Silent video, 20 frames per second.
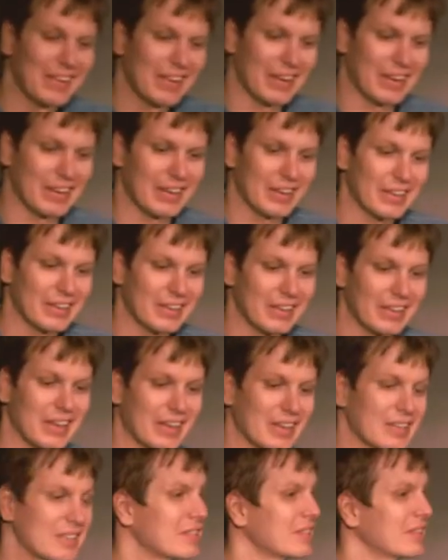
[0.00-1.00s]

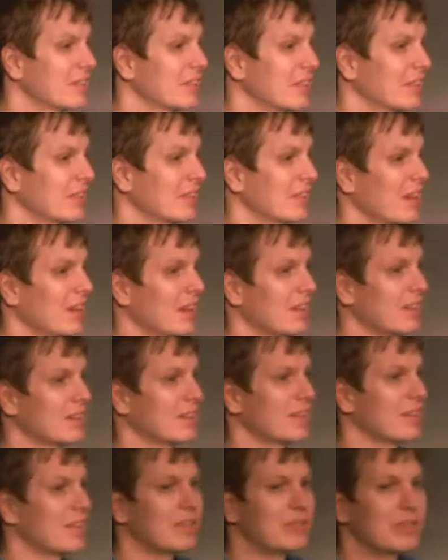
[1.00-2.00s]

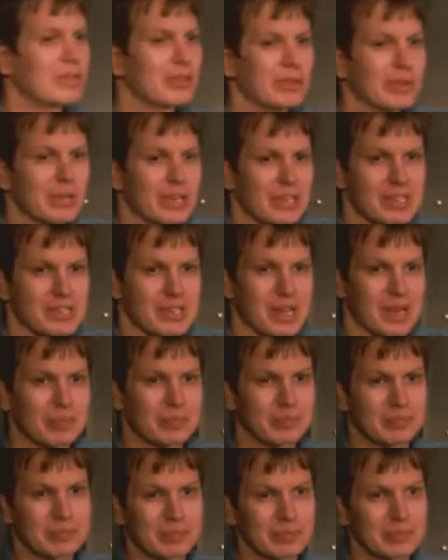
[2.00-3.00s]
and if you look at
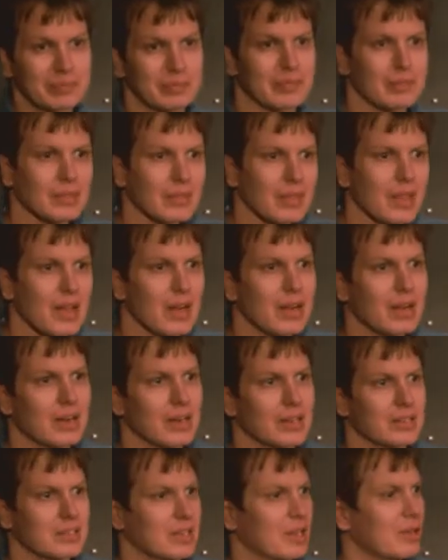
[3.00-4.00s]
some
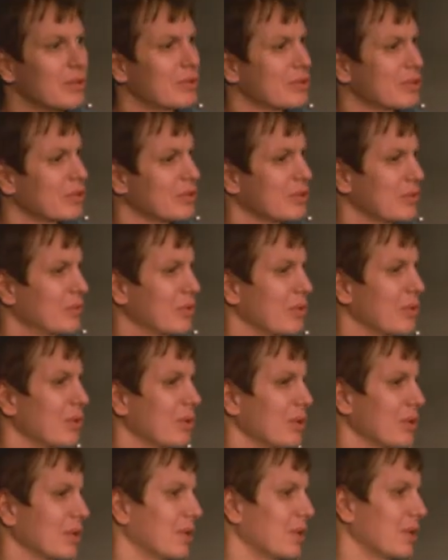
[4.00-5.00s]
solutions
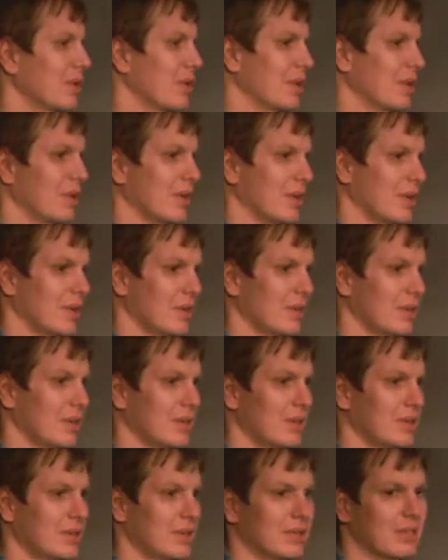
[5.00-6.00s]
for
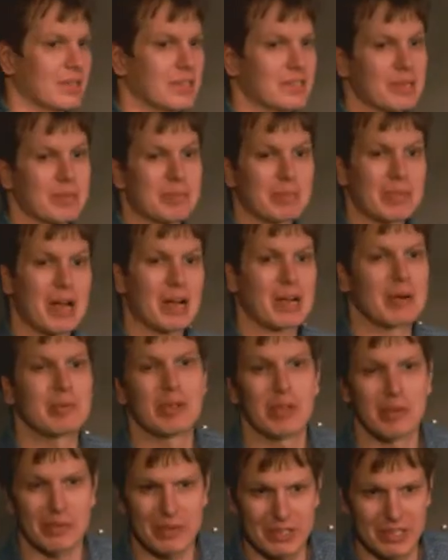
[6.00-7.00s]
let's say
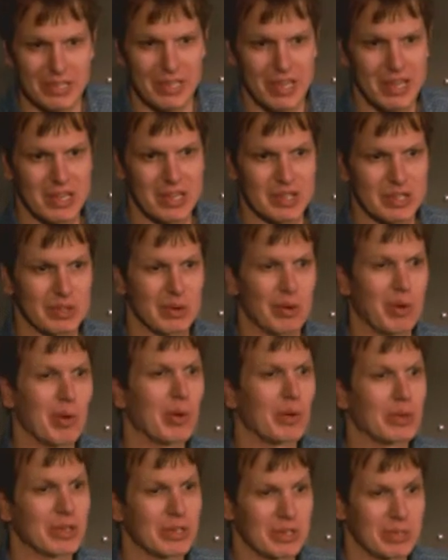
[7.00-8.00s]
pluggable authentication or
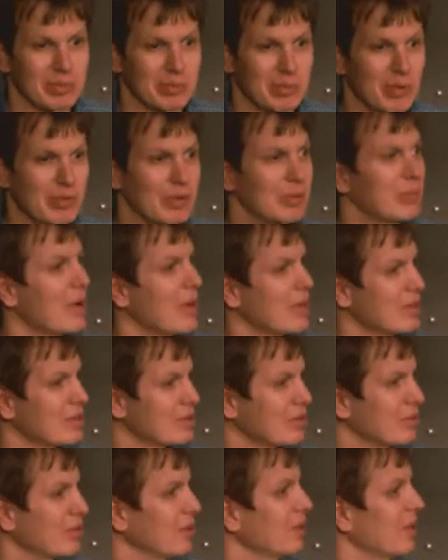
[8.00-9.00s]
auditing, both in
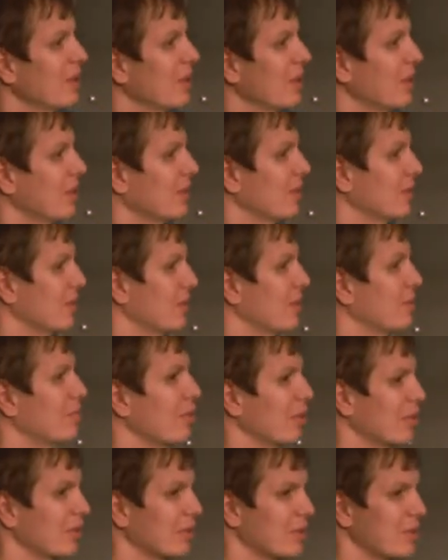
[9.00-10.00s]
MySQL and
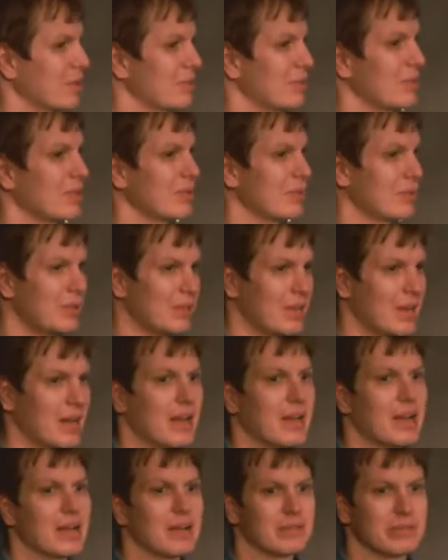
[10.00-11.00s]
MongoDB, we
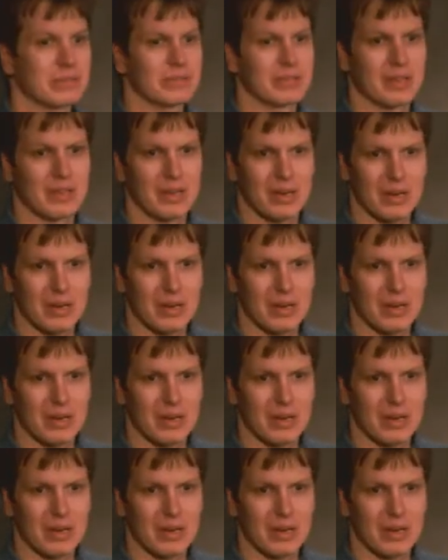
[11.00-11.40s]
have